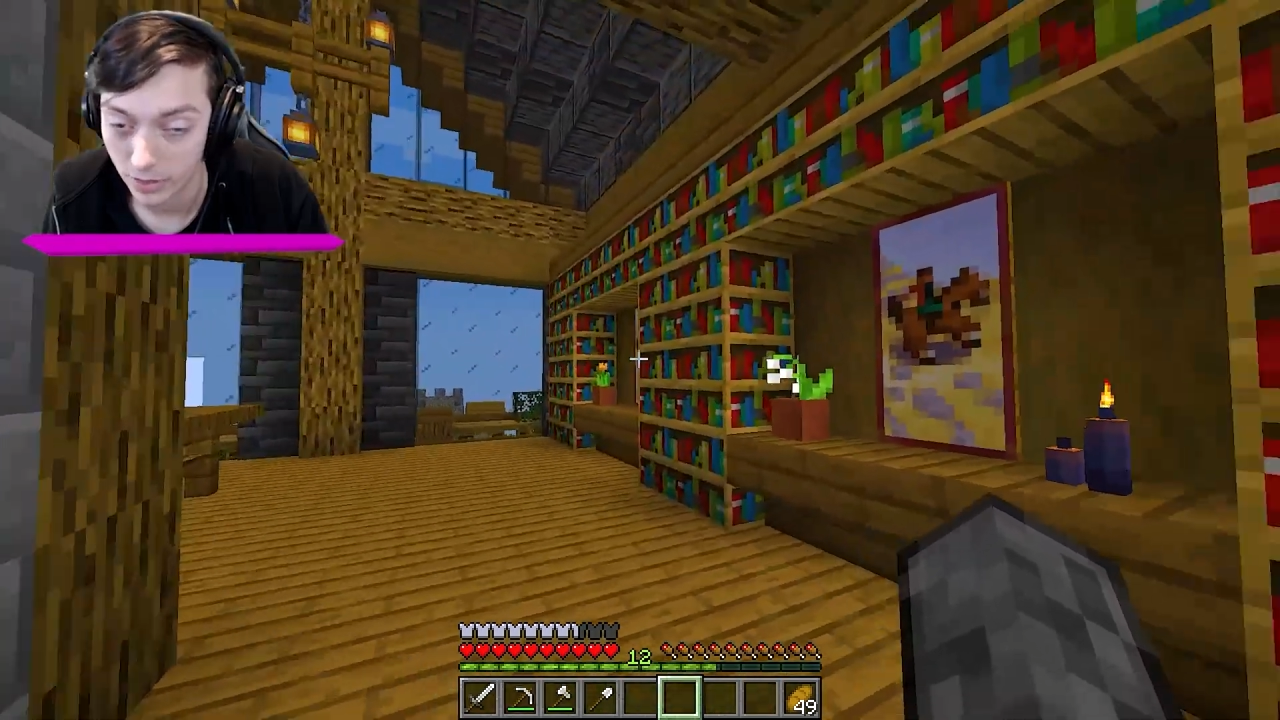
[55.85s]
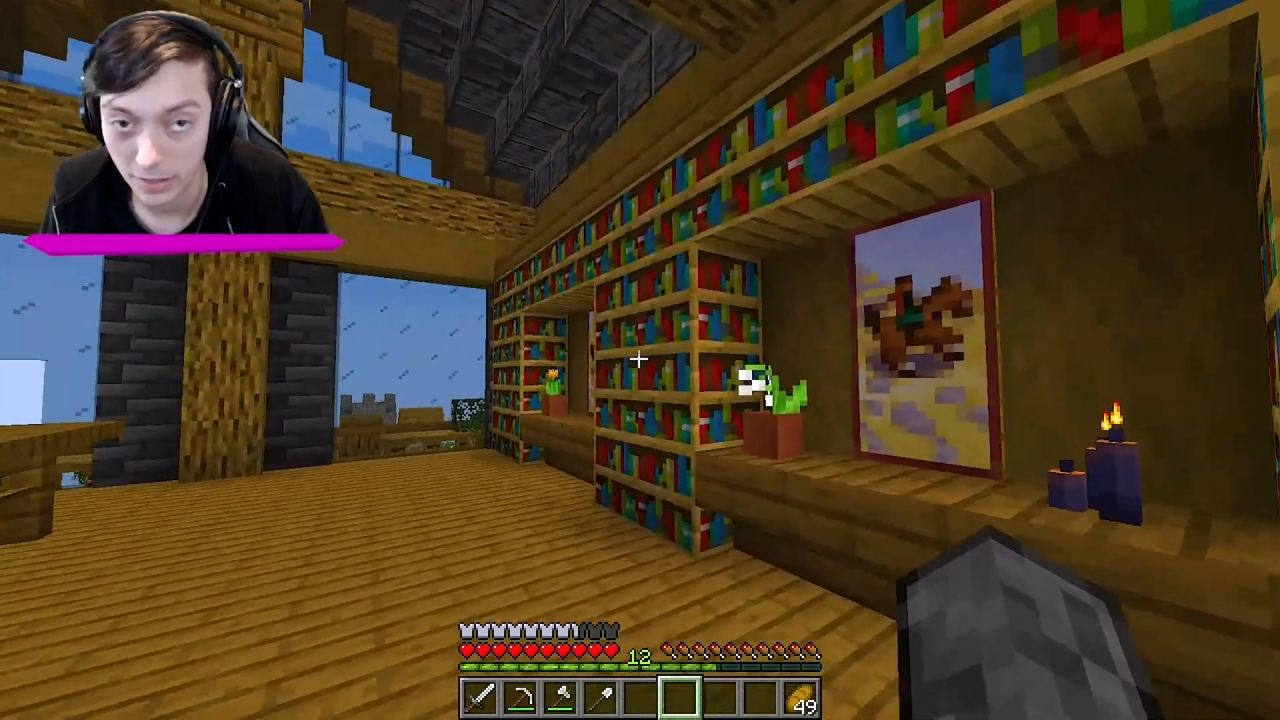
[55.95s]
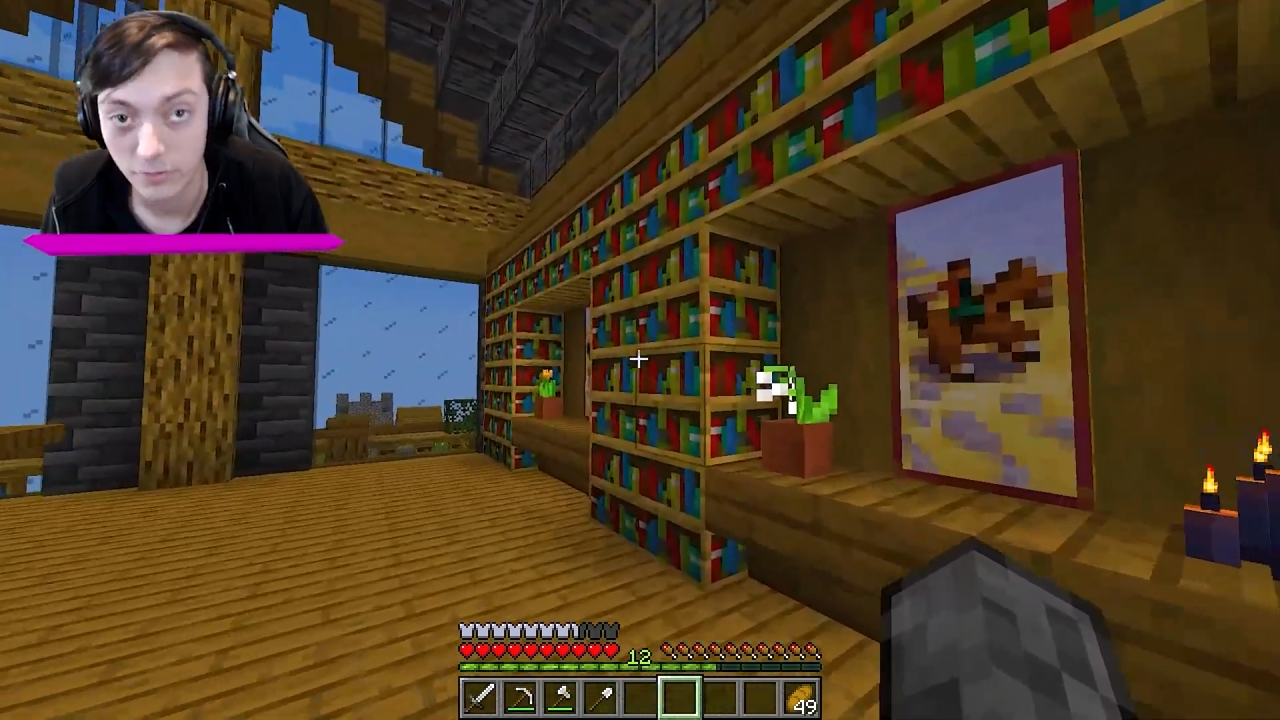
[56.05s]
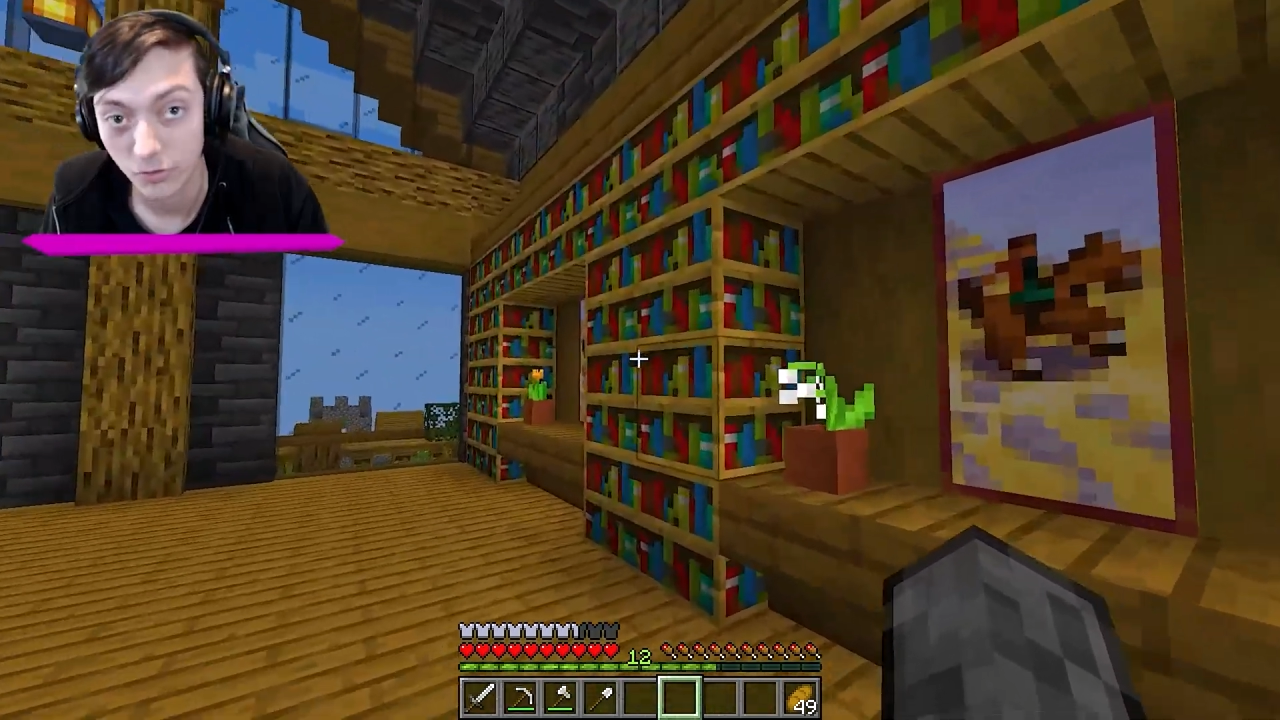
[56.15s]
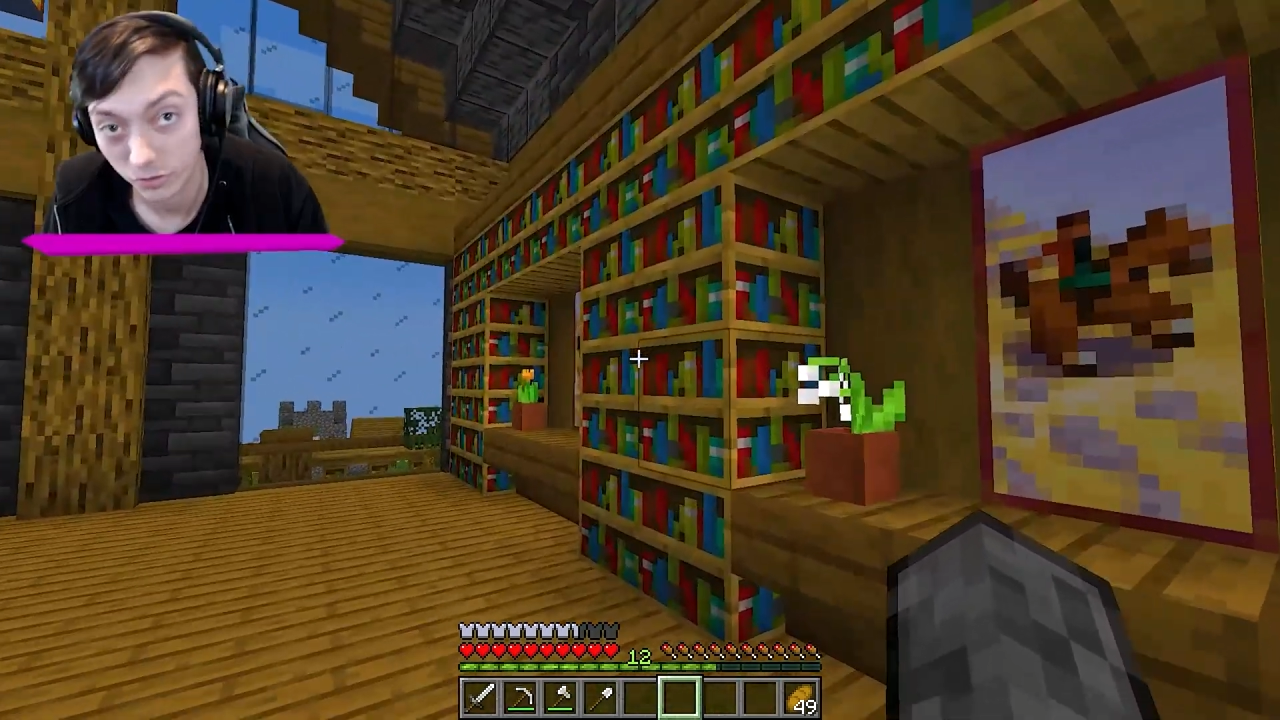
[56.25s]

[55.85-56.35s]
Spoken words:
leave your